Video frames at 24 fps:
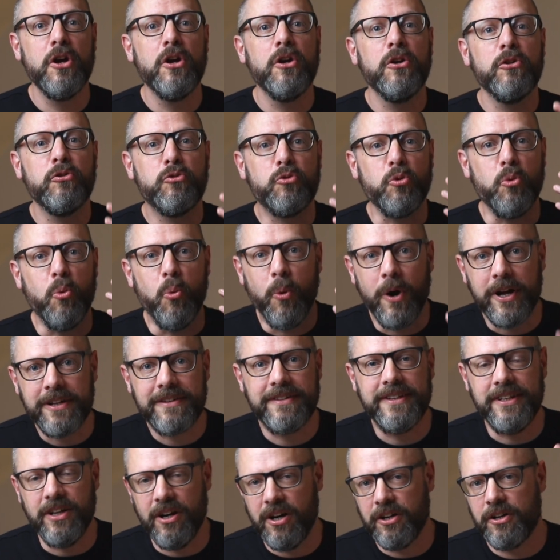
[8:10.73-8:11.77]
to what the
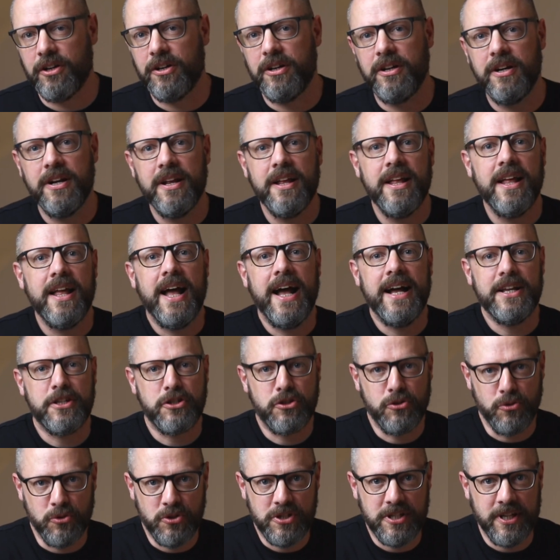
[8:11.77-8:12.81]
other has to
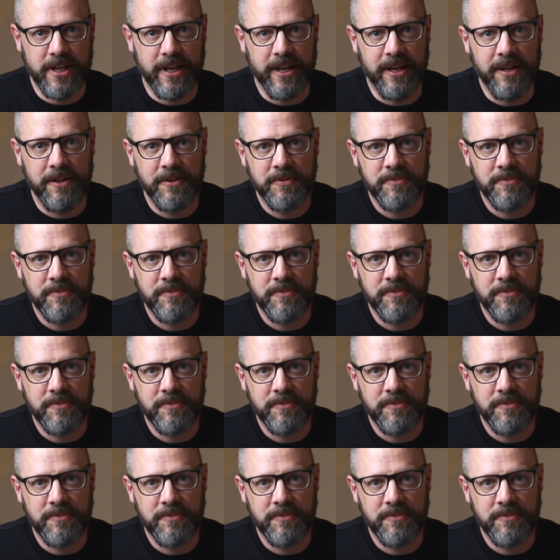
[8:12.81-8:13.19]
say,